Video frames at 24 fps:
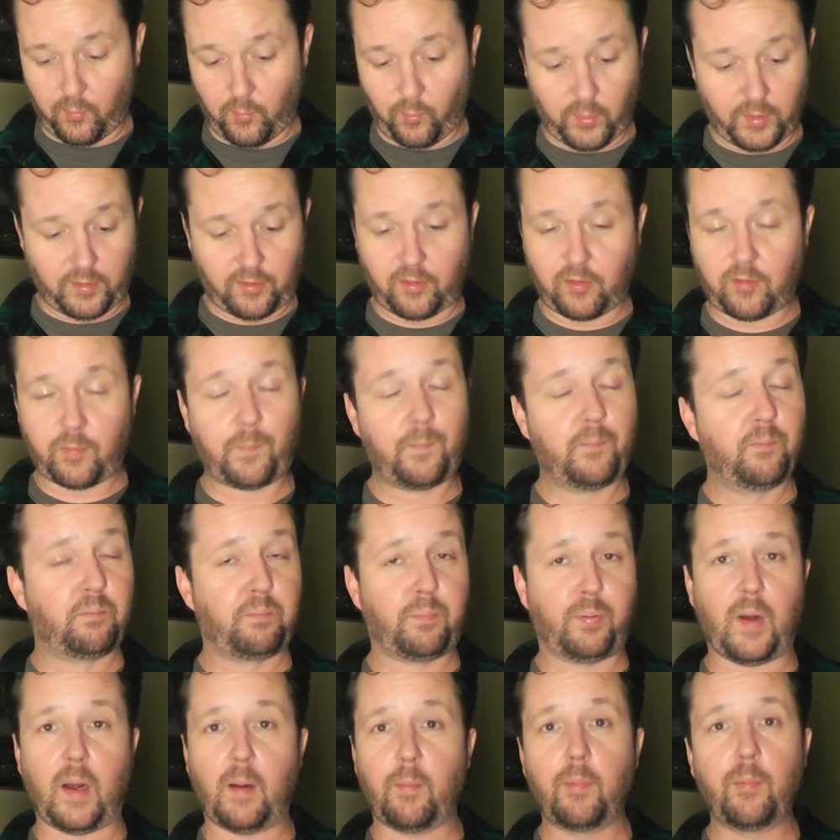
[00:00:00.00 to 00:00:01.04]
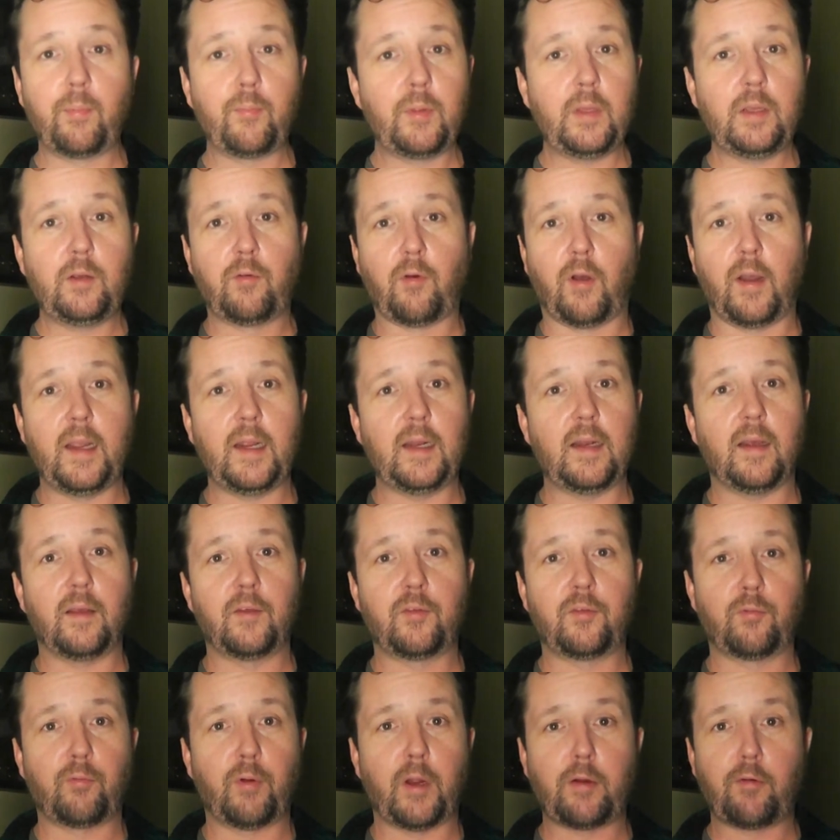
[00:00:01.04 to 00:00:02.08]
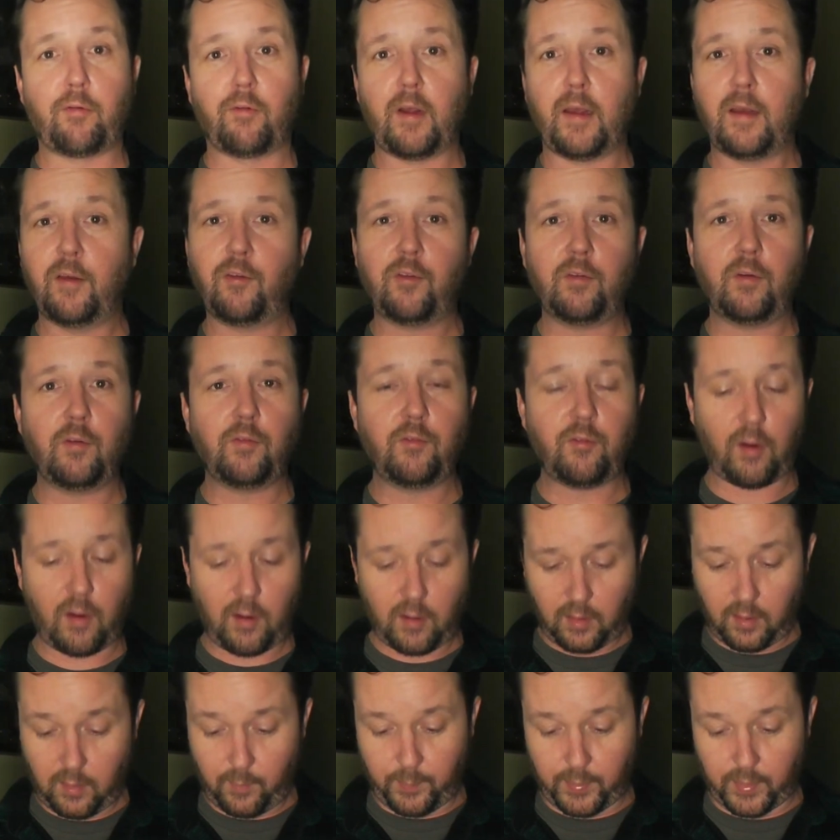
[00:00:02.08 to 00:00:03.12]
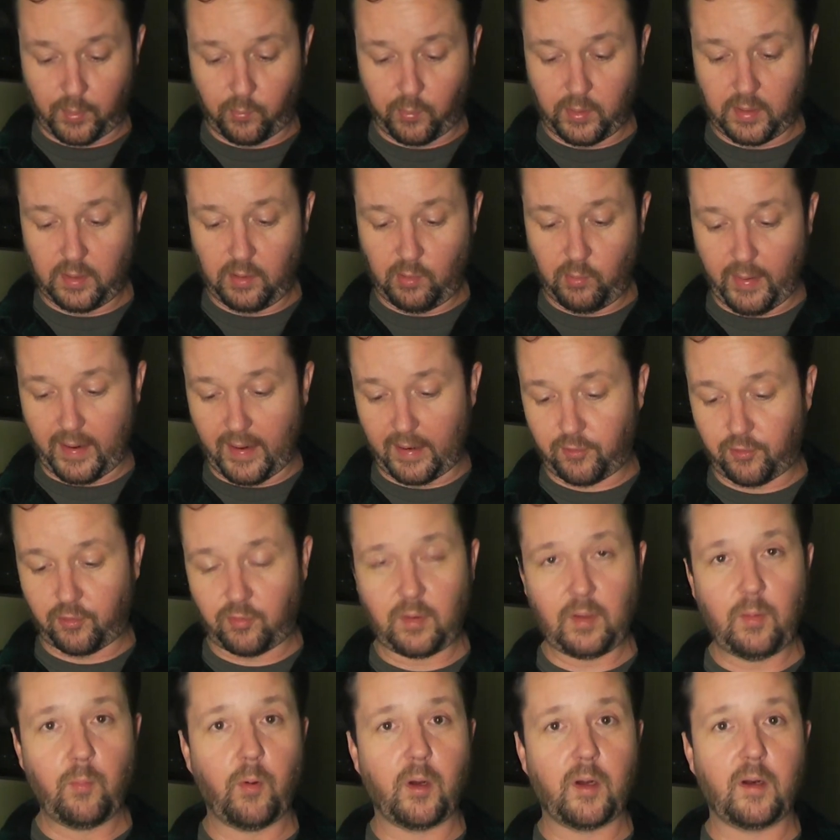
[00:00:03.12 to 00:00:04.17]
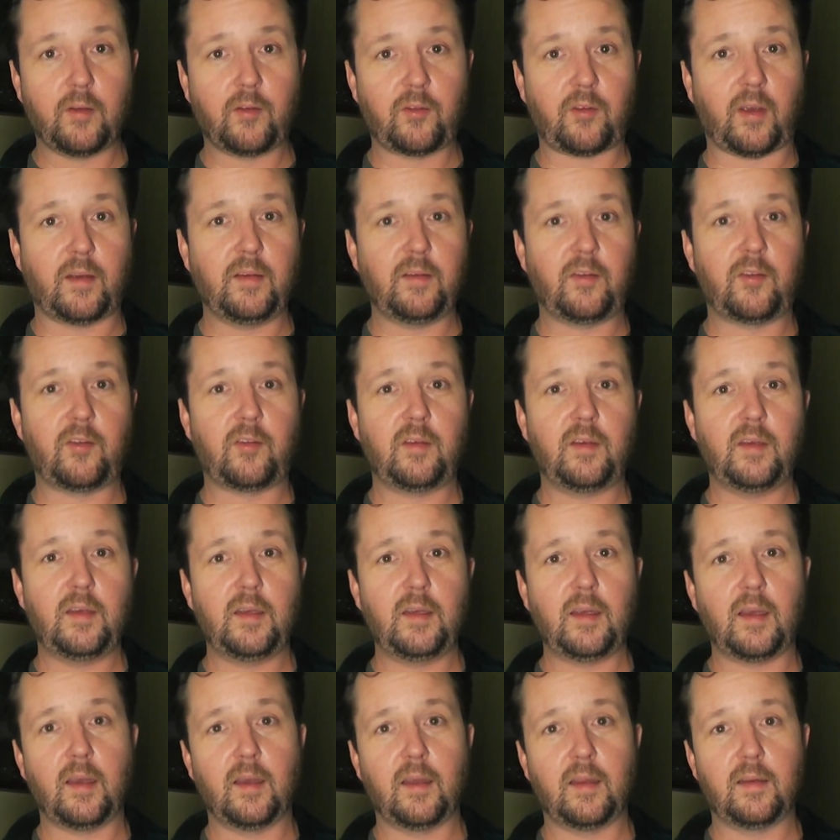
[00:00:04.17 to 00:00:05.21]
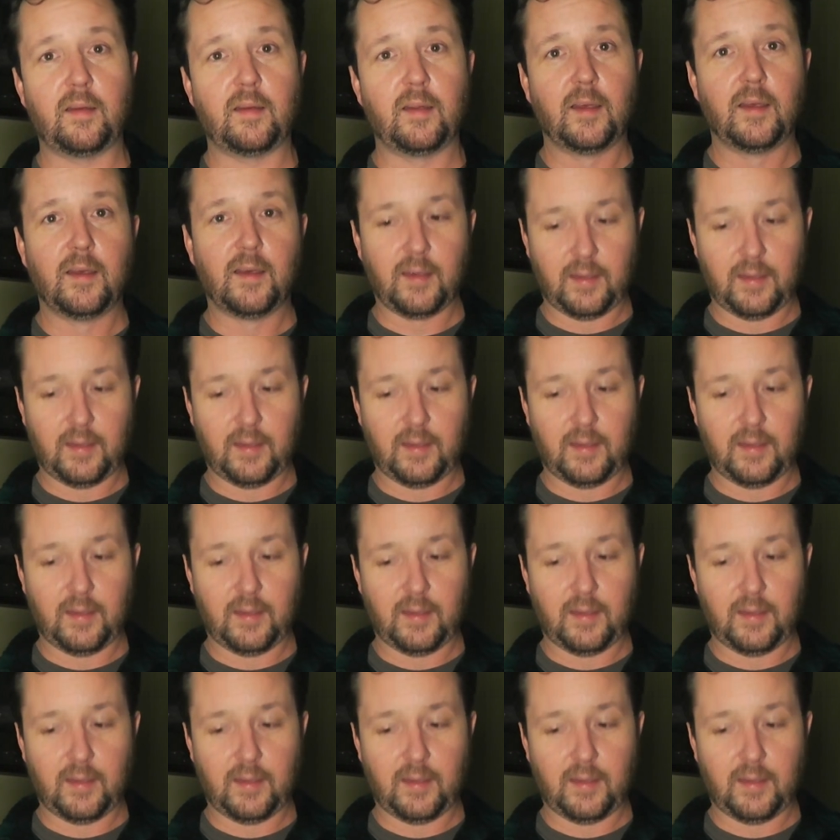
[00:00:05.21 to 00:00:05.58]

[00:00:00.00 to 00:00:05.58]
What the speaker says: Which is probably great as a recreational drug, but when you actually want to sightsee and,